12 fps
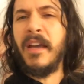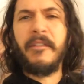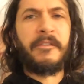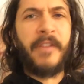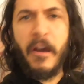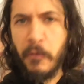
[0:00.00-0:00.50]

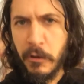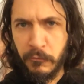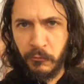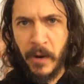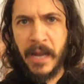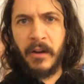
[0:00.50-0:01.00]
Very
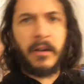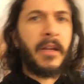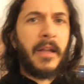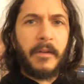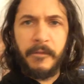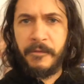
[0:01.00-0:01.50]
rare,
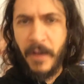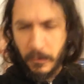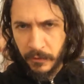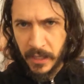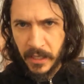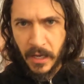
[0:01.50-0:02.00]

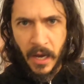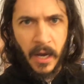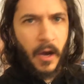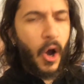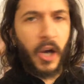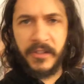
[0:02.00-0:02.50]
very
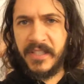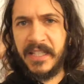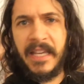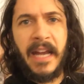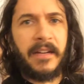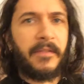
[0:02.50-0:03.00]
uh, hard to
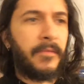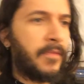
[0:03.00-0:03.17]
get,